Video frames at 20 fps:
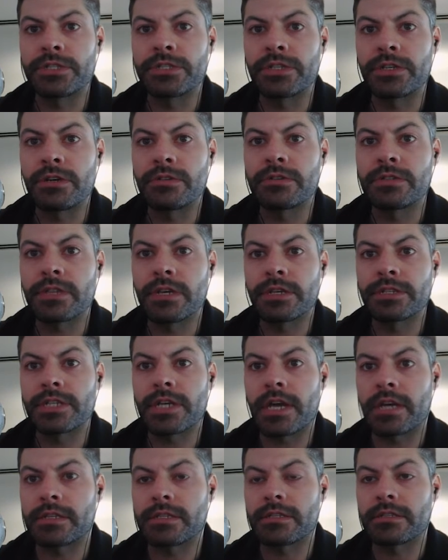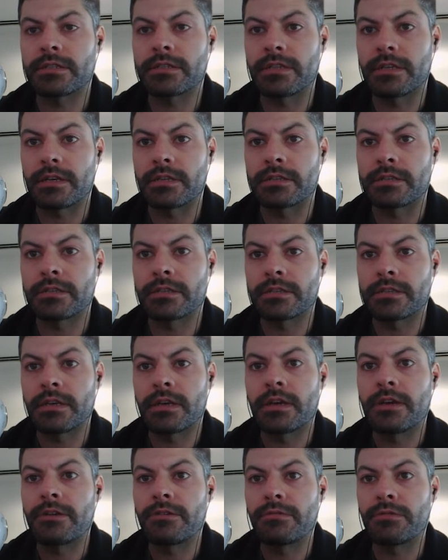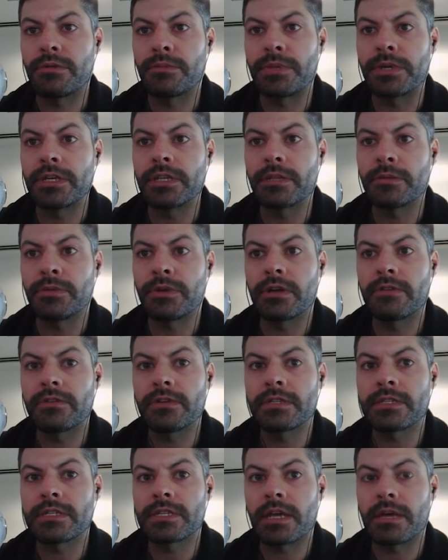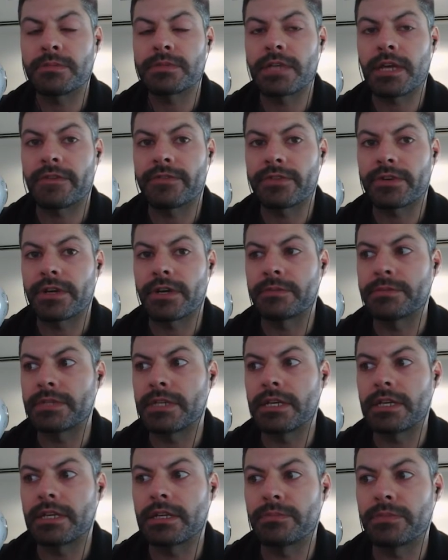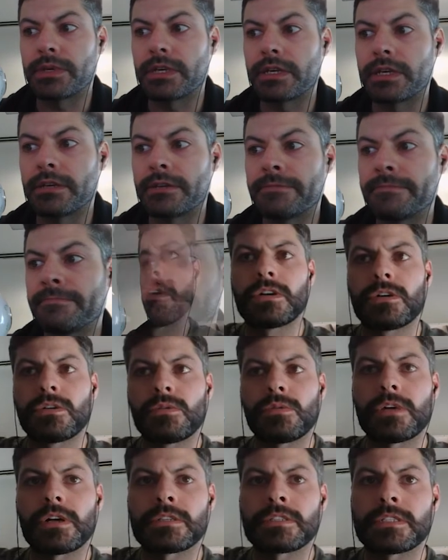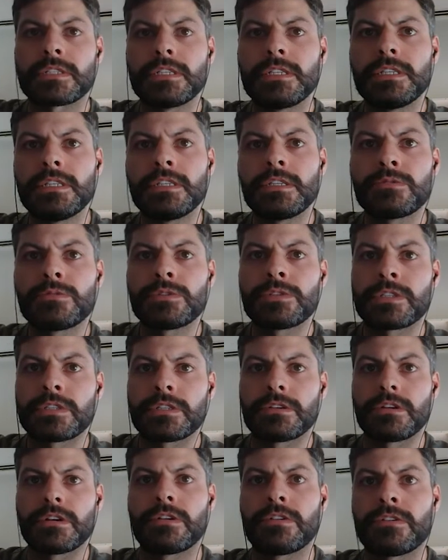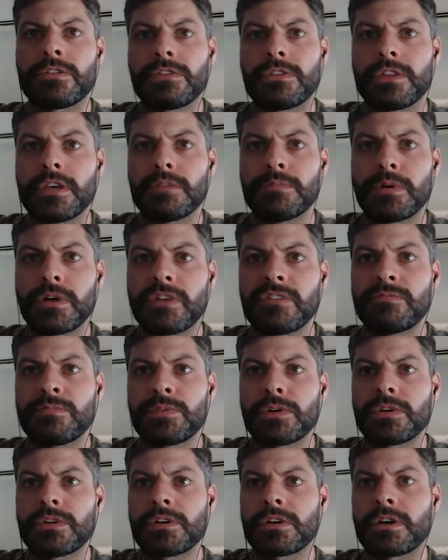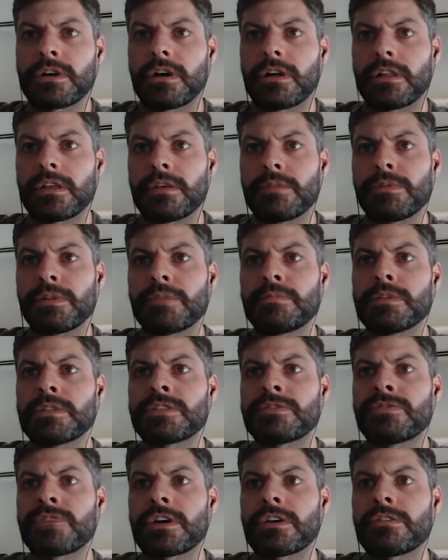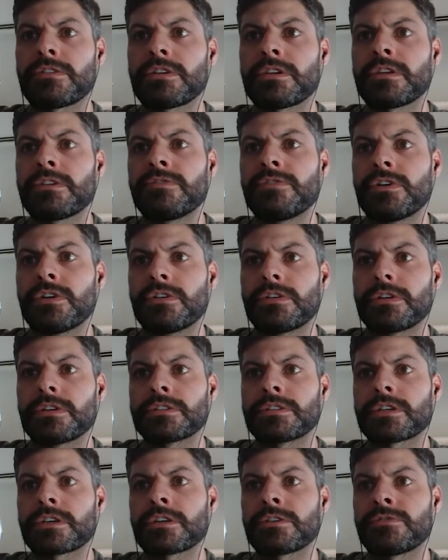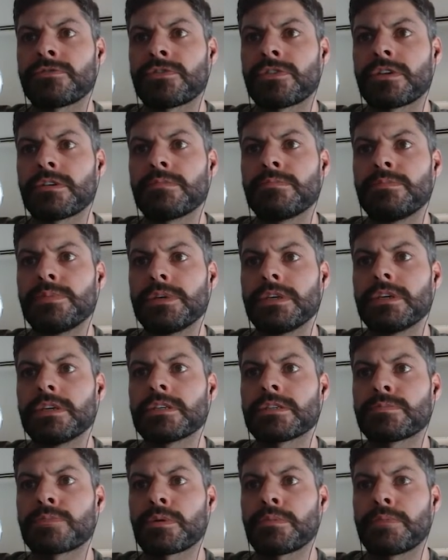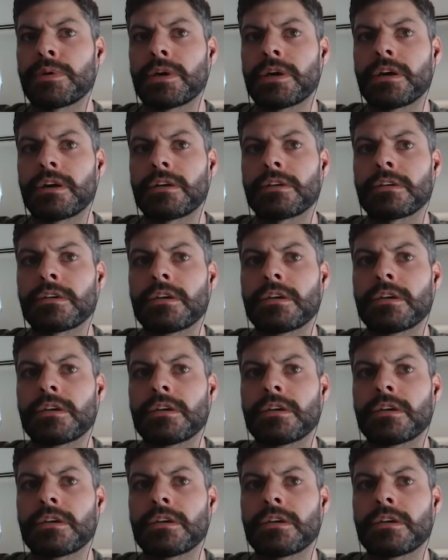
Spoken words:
no such S exists. Repeat the previous steps after updating B. While C equals 0, the above protocol implements federated voting to confirm B is prepared.